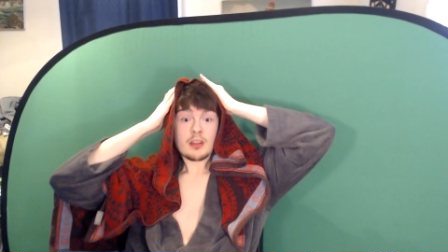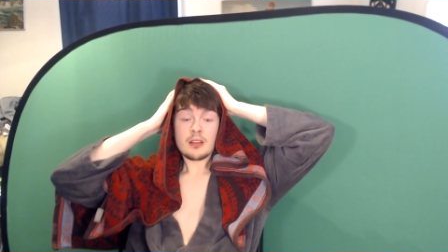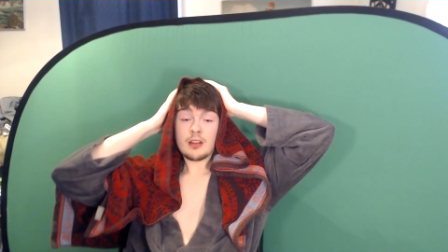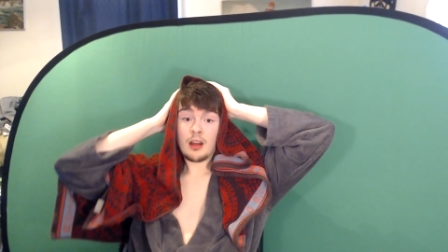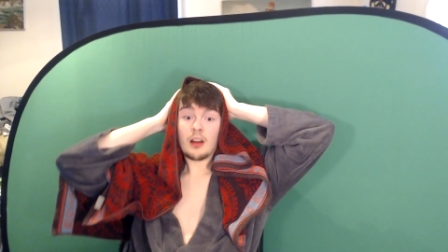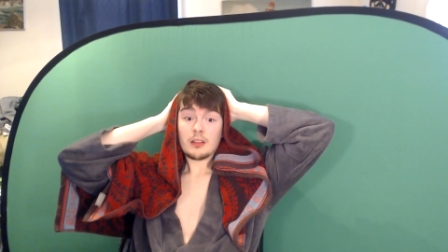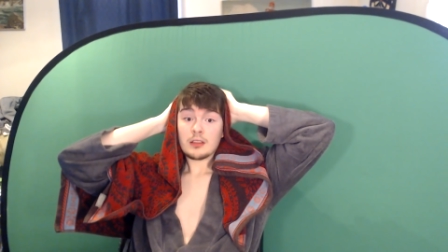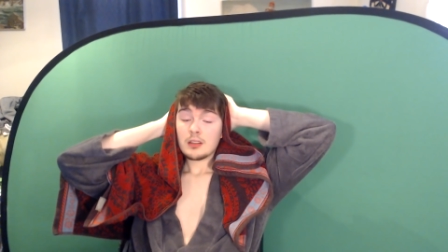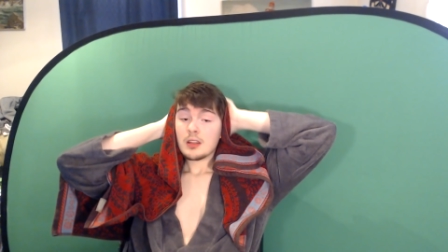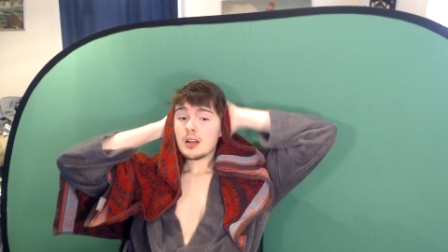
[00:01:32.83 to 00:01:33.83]
You know?
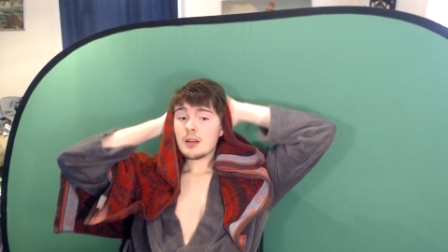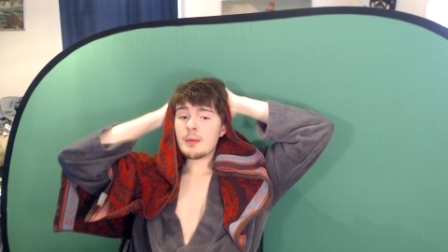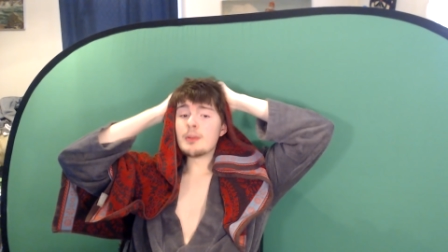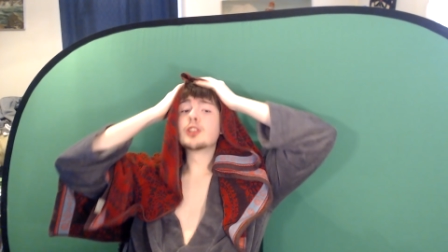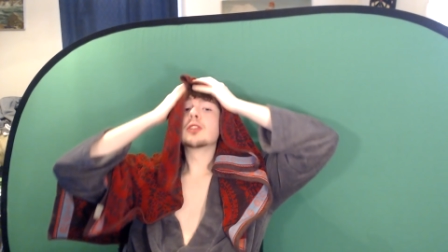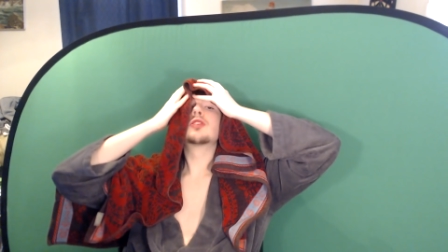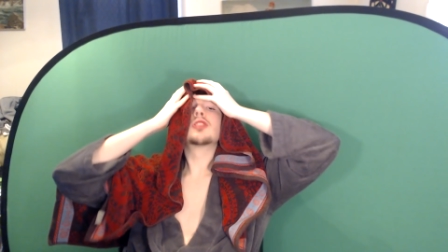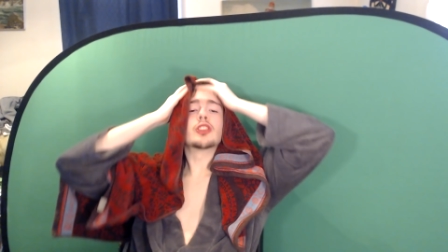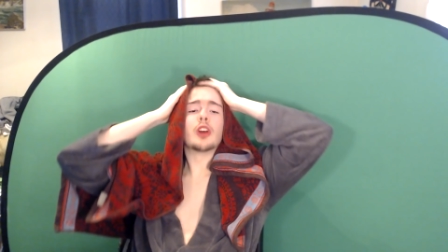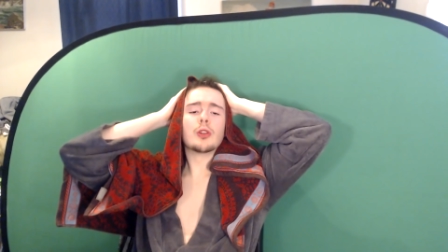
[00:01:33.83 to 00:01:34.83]
Maybe you should
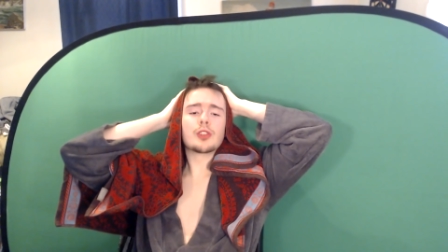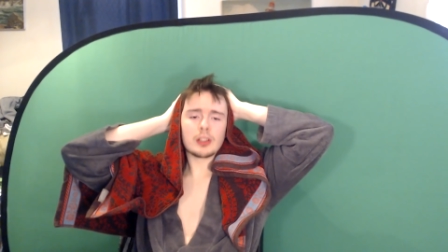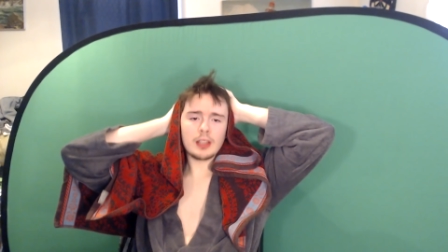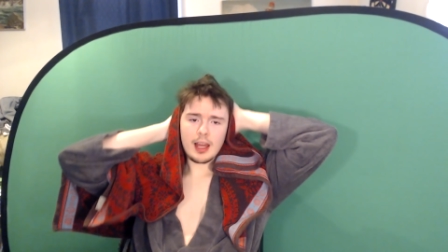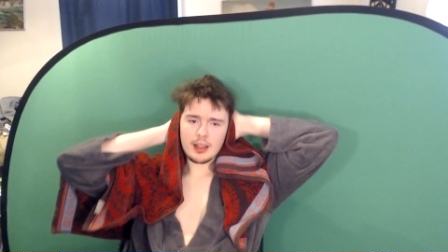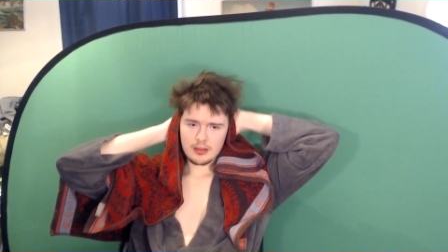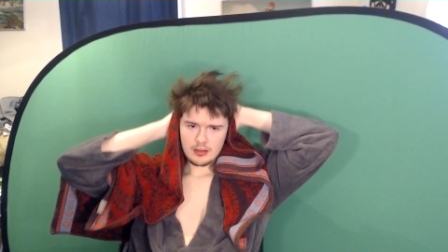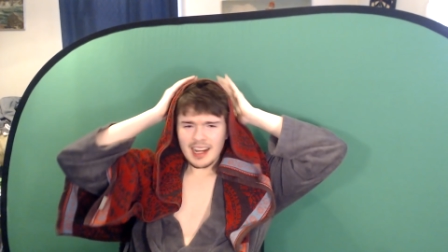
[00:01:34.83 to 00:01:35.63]
socialize.